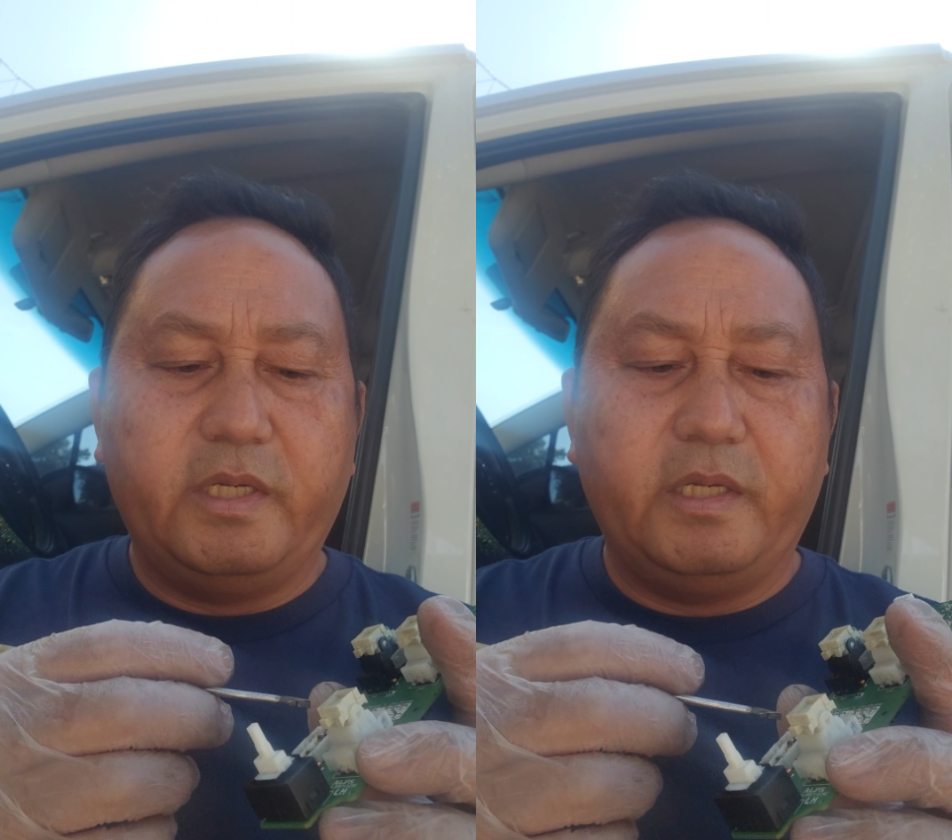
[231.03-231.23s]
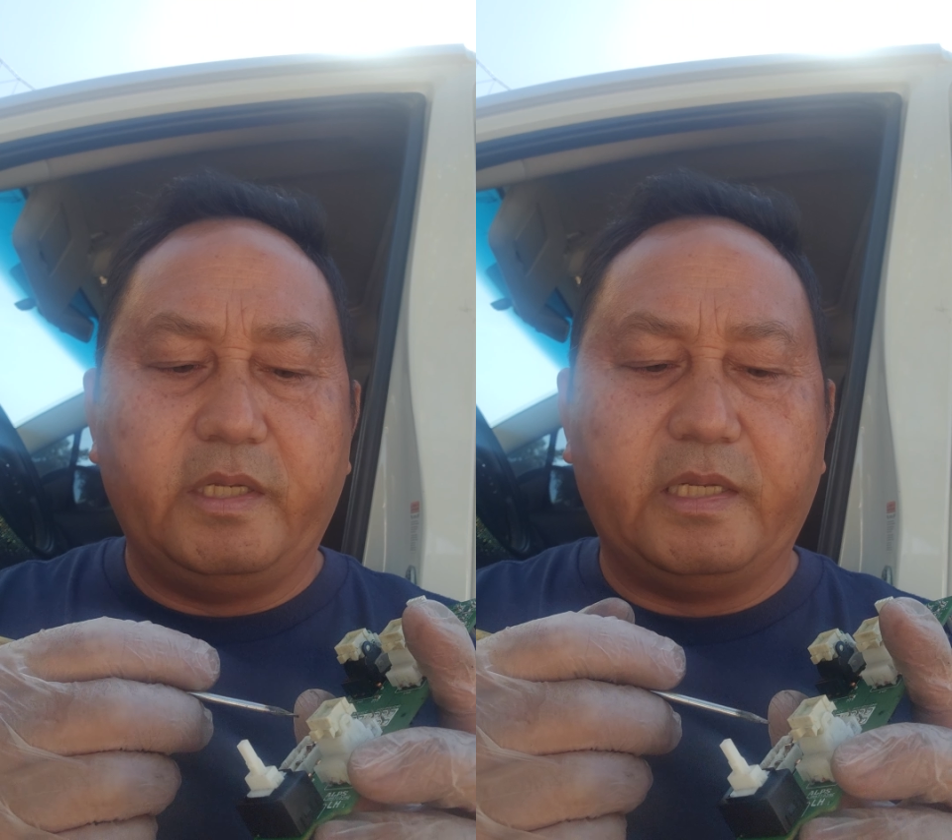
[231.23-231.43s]

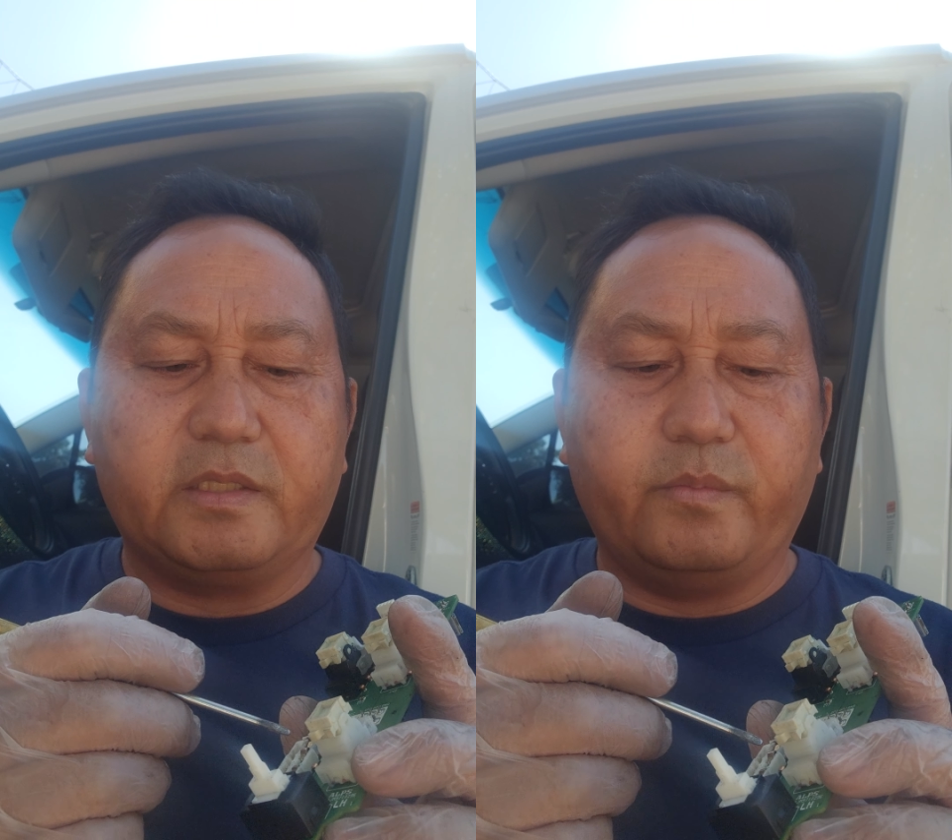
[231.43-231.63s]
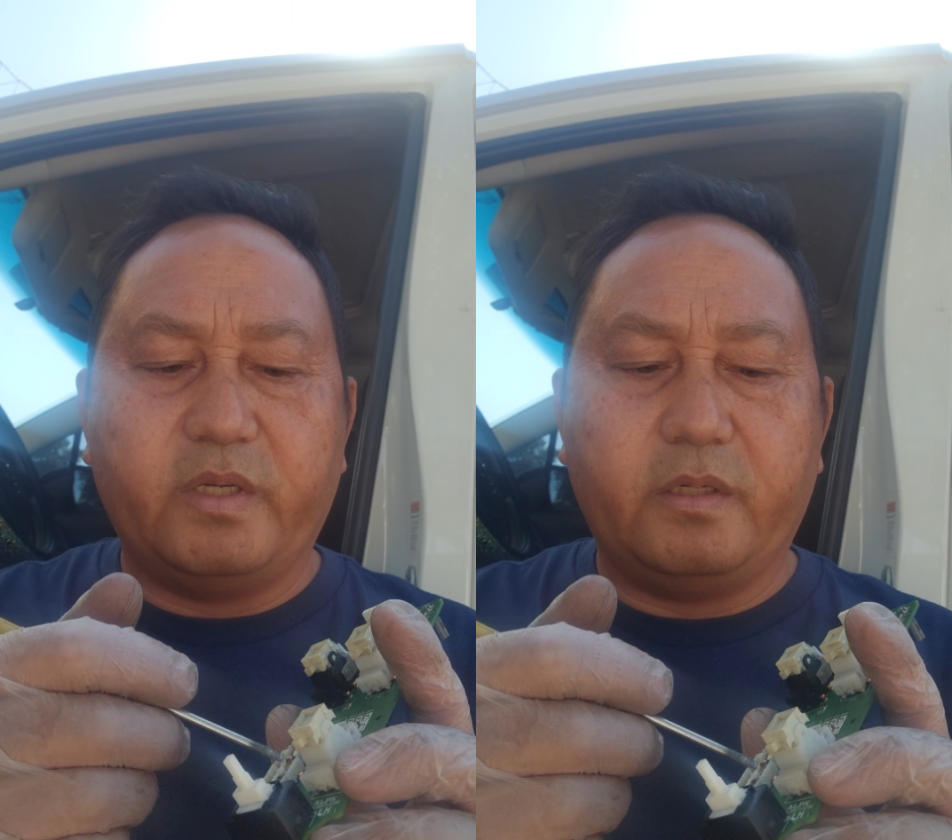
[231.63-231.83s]
it
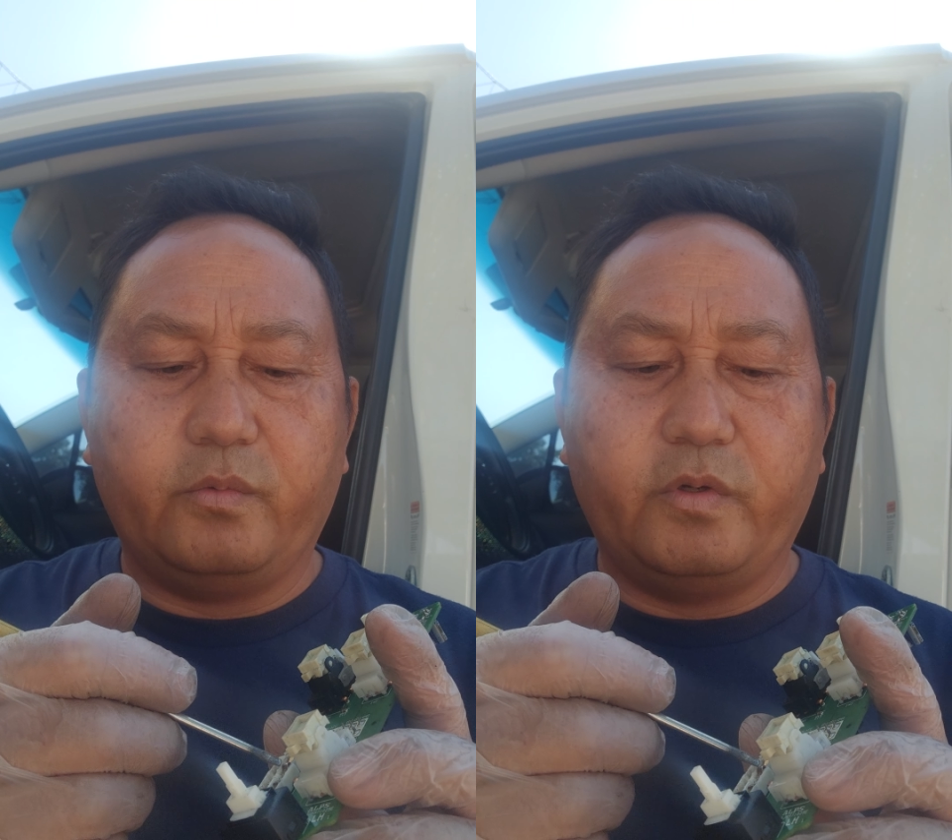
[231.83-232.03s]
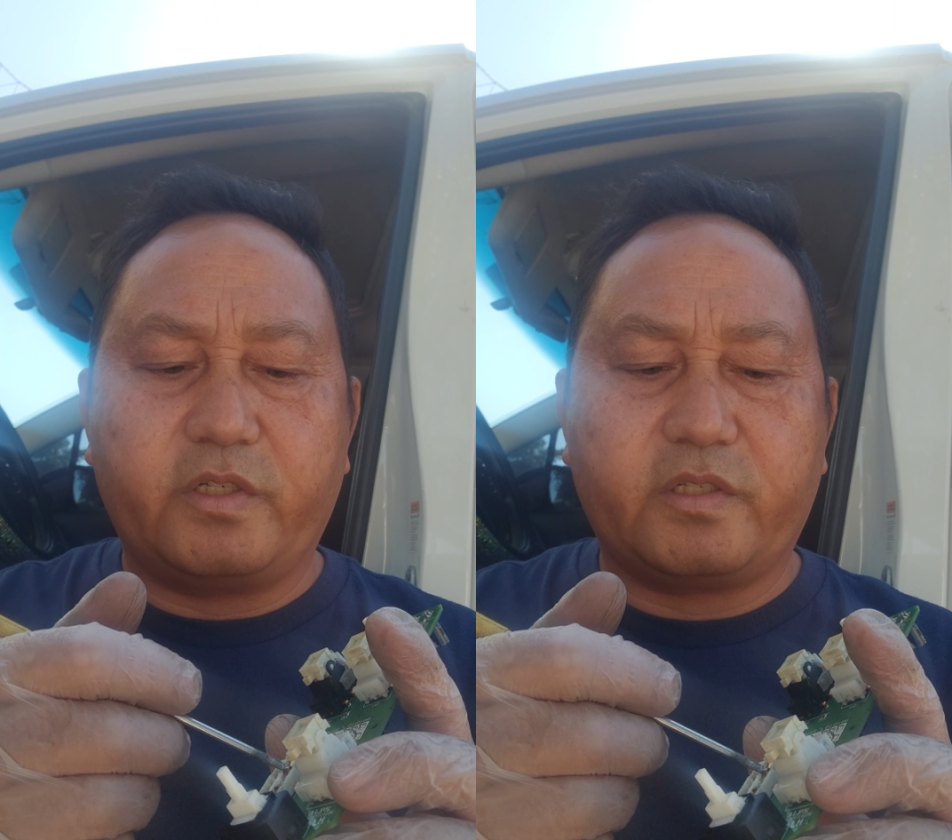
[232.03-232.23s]
doesn't matter
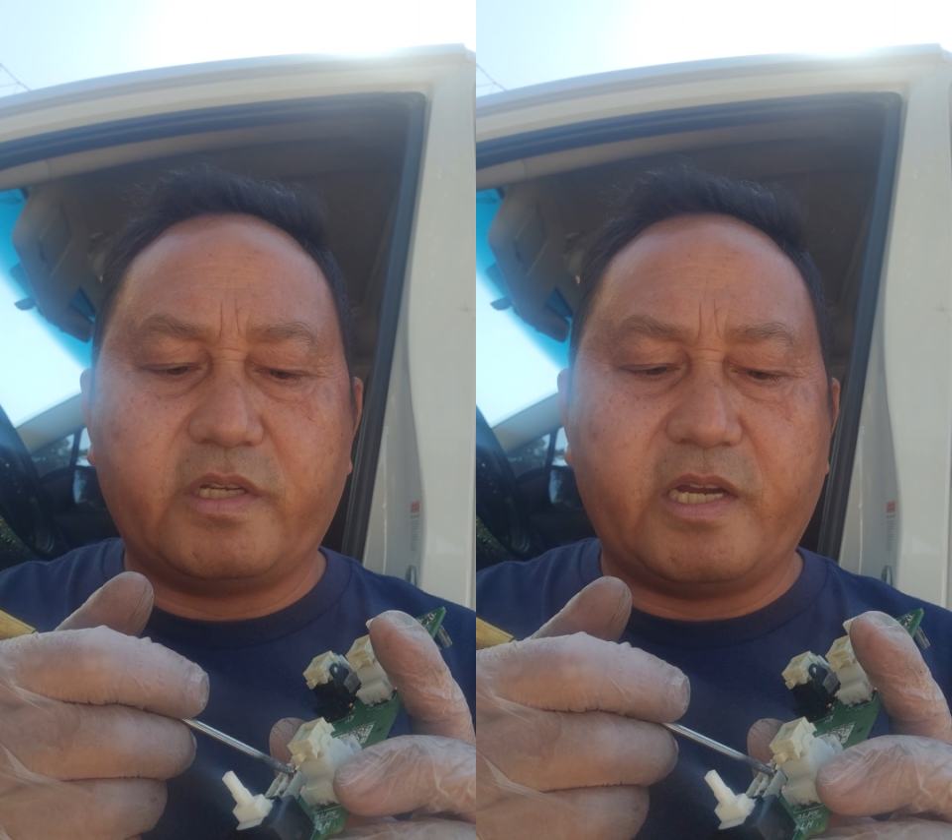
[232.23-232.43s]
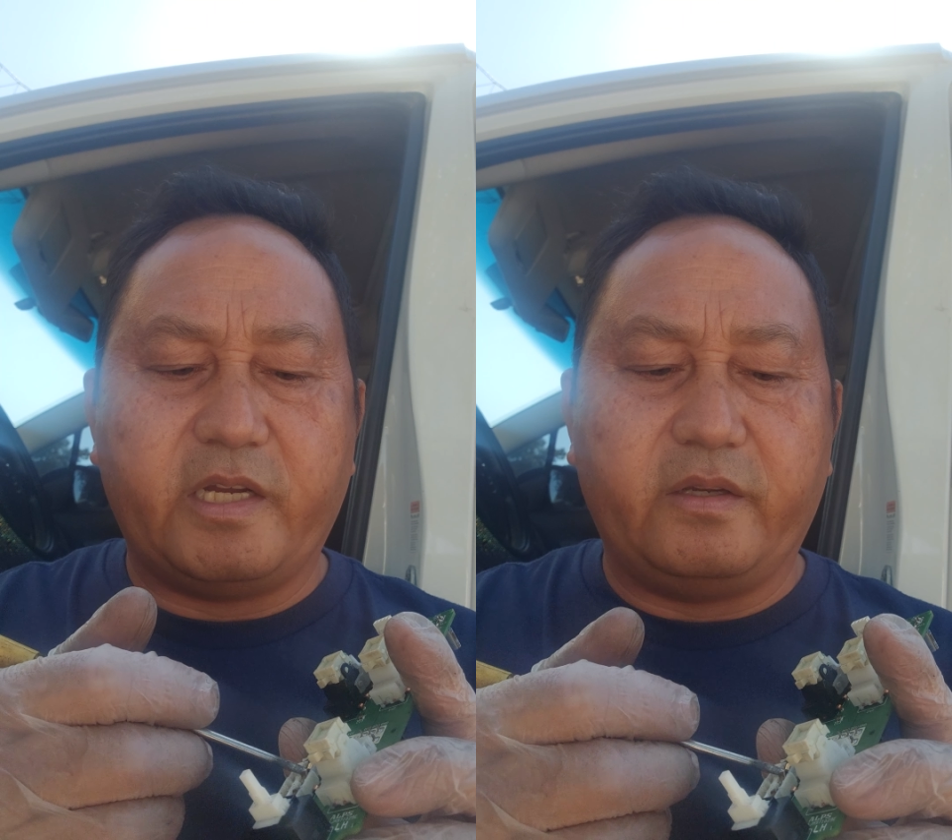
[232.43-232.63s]
which
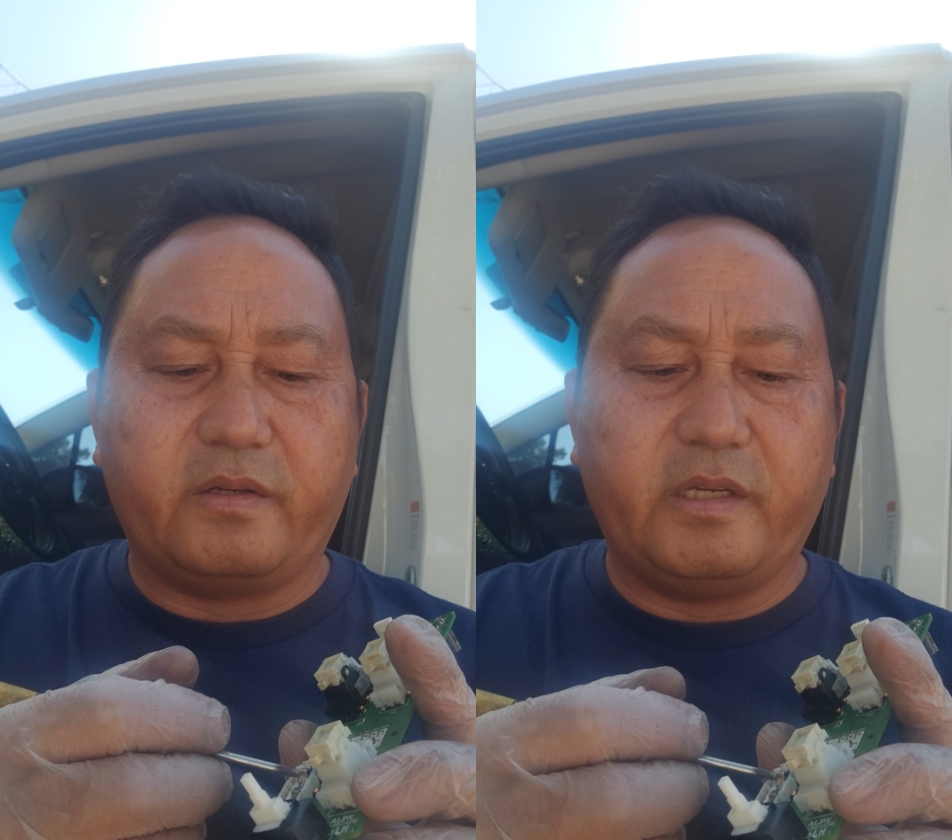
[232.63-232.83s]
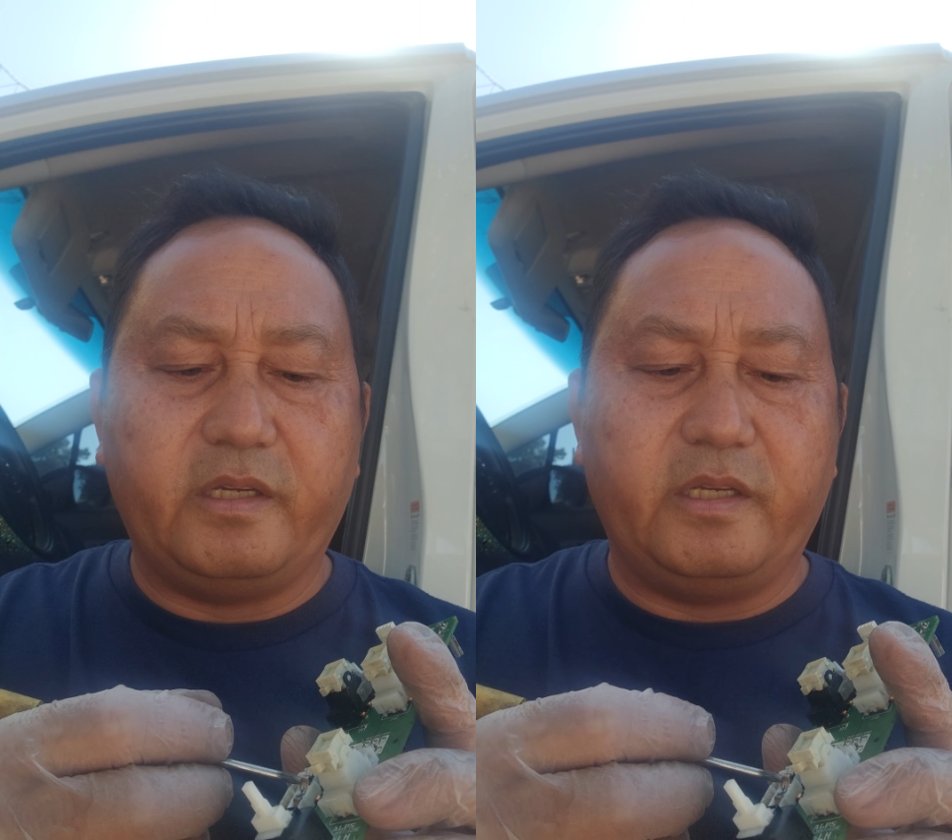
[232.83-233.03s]
side.
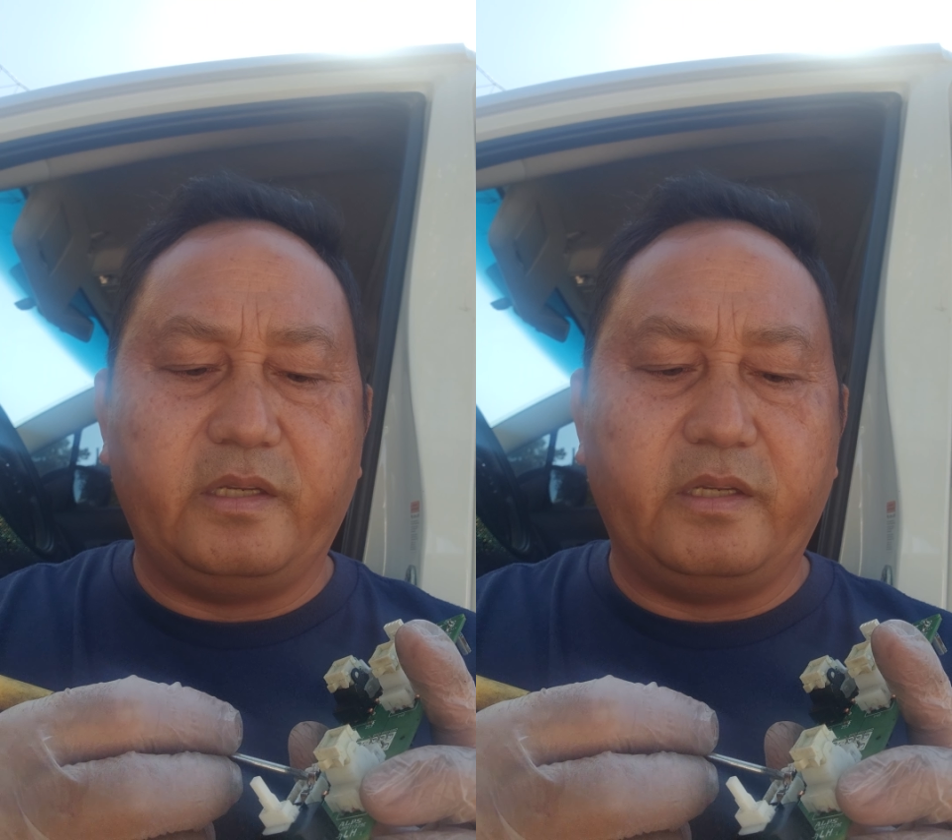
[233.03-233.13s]
Okay,